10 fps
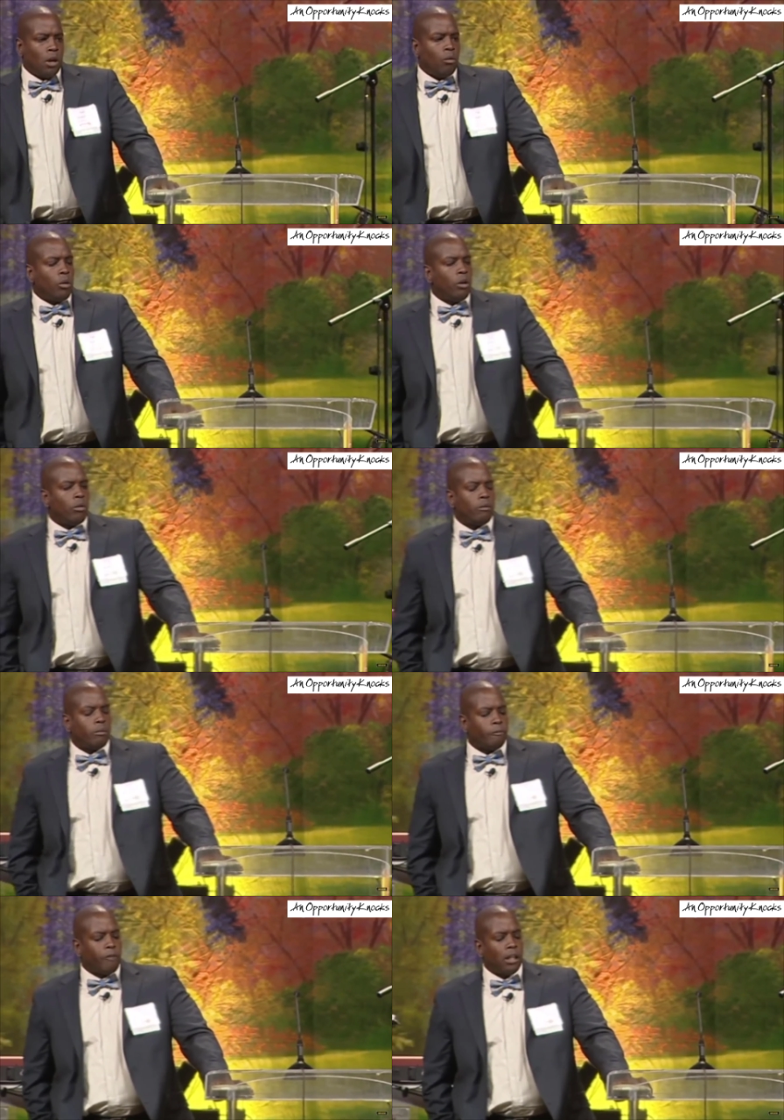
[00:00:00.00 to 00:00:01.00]
And when we were
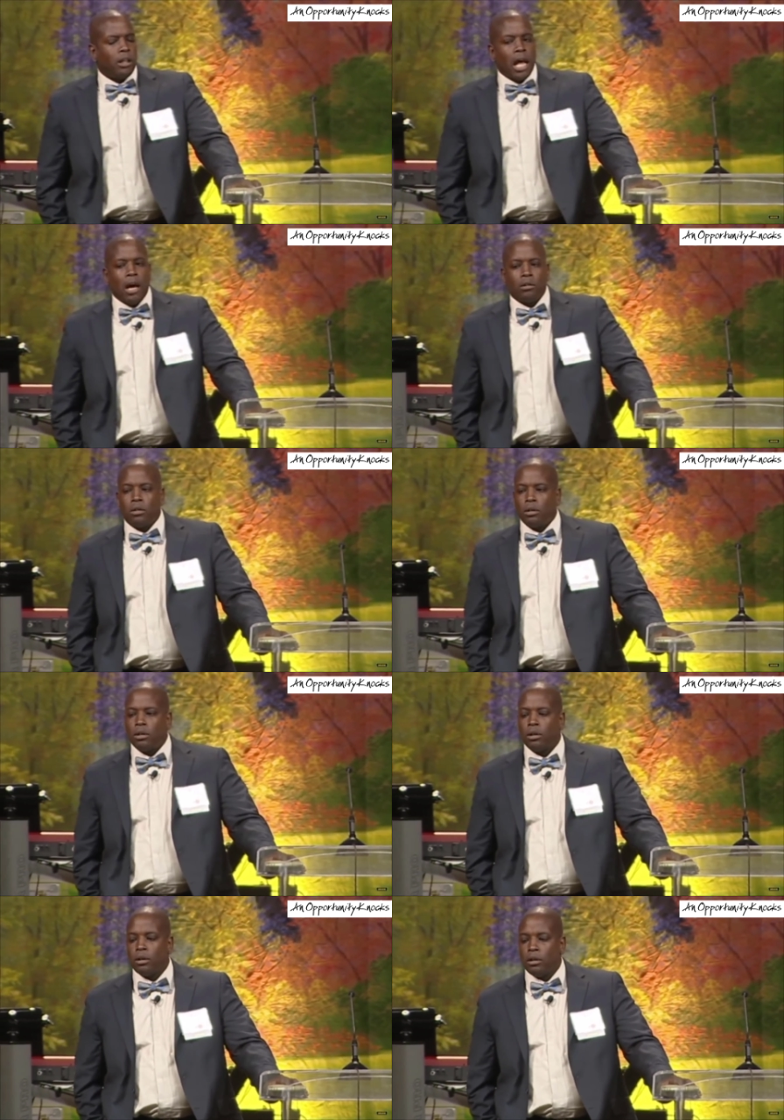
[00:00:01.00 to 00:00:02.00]
finally allowed to
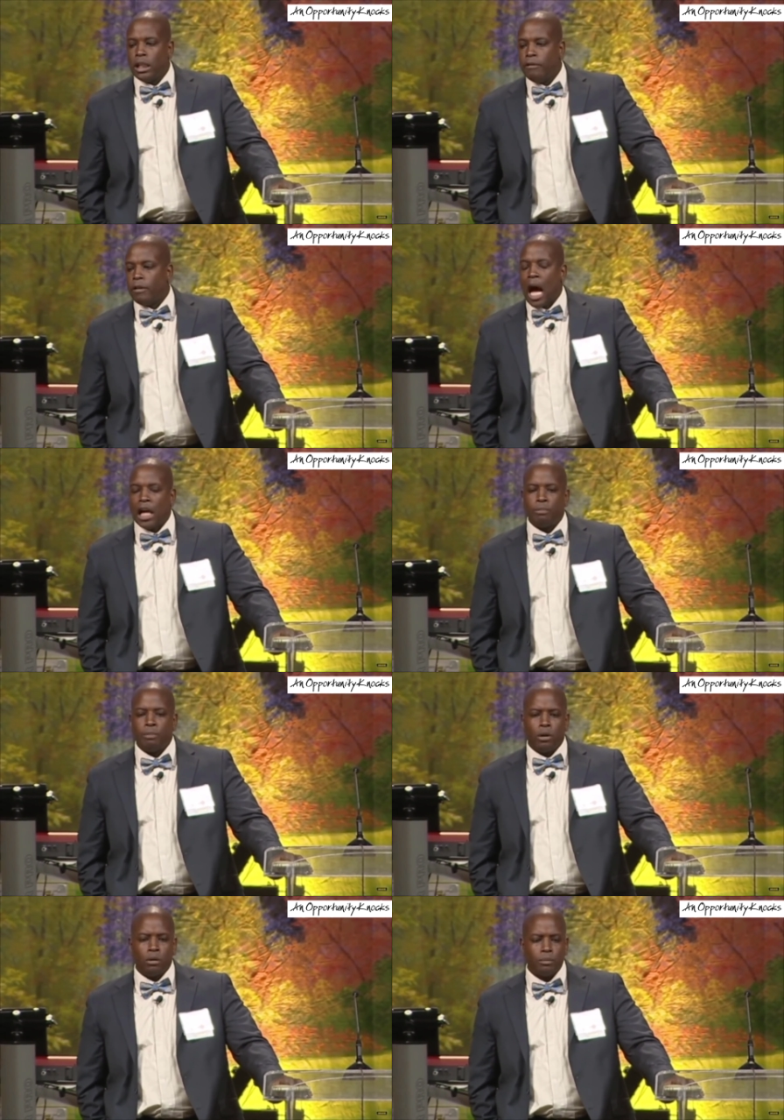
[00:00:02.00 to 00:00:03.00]
leave the
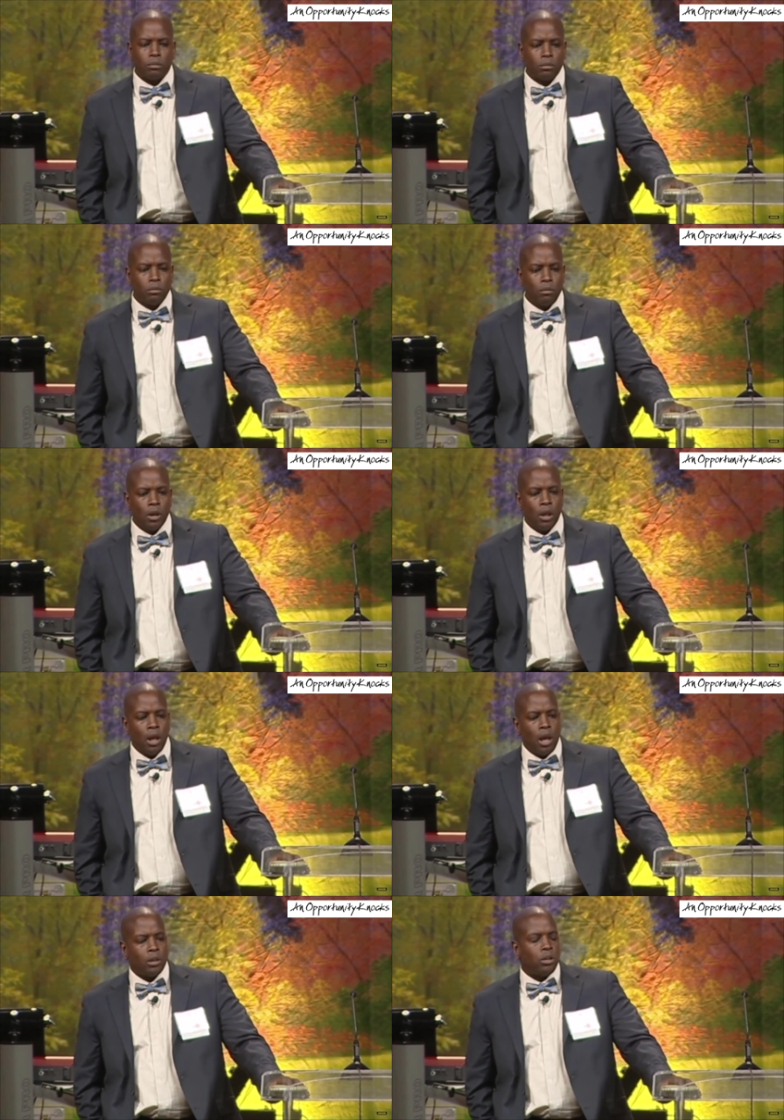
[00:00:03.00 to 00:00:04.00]
hospital,
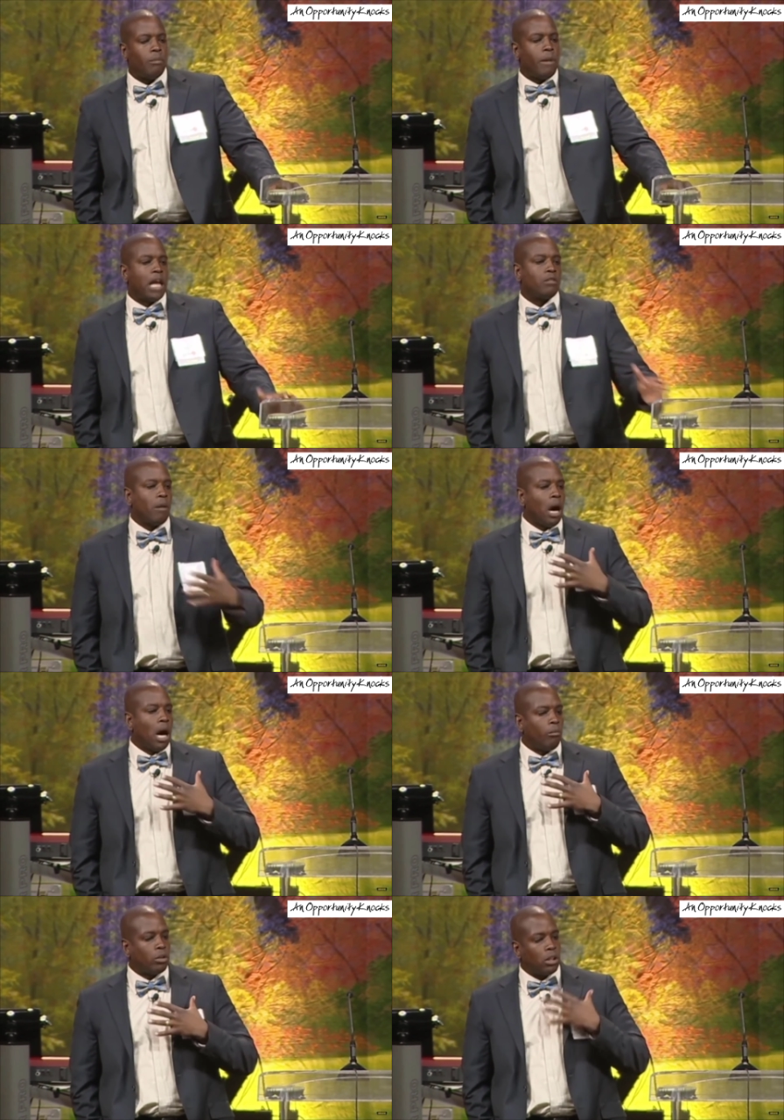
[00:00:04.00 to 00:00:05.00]
as you can imagine, my
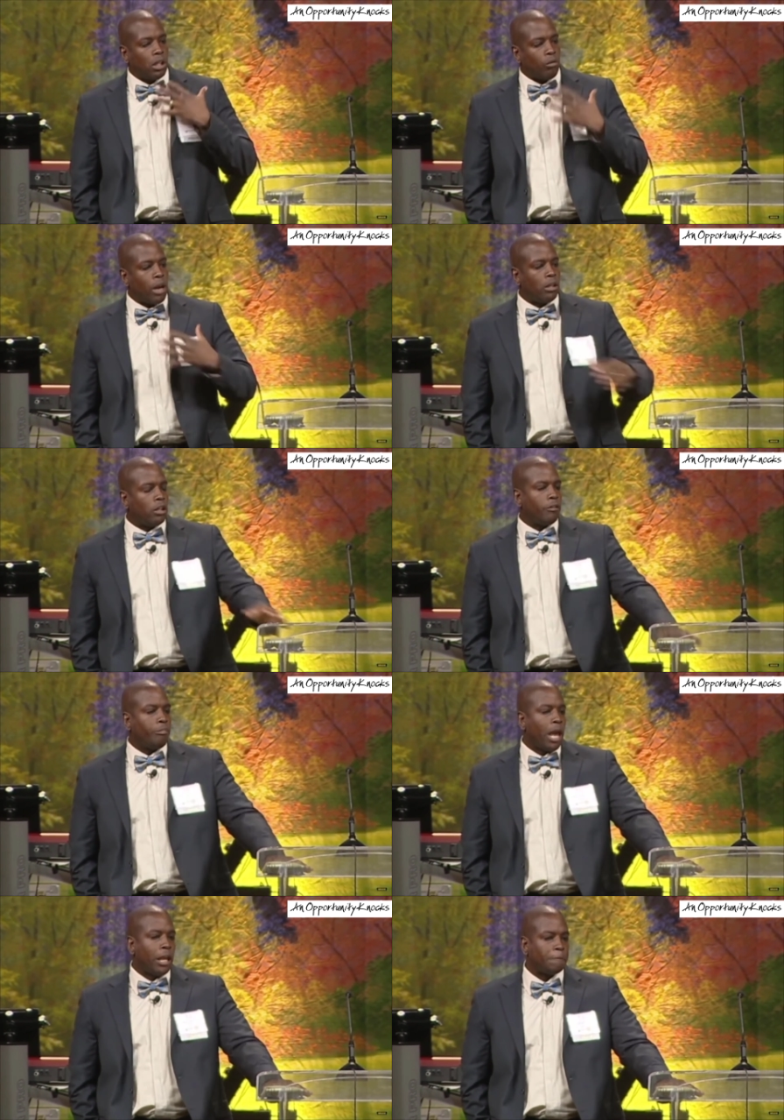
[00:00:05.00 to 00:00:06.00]
mom was in a great deal
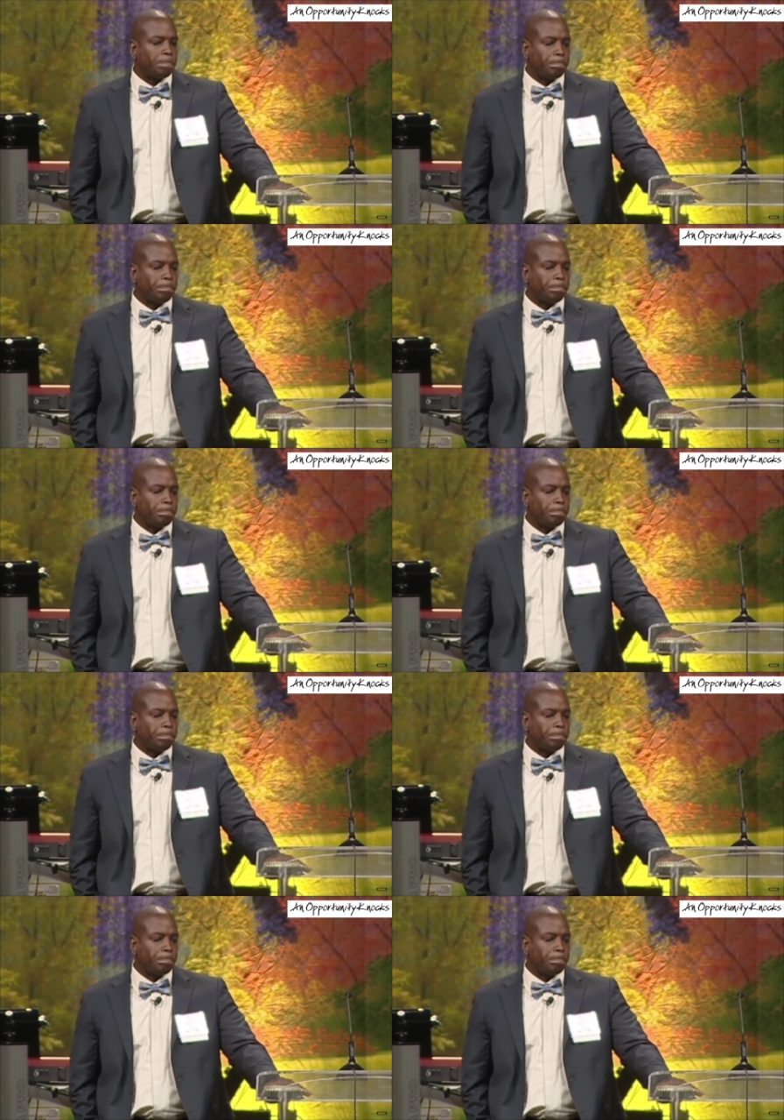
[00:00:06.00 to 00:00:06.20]
of pain.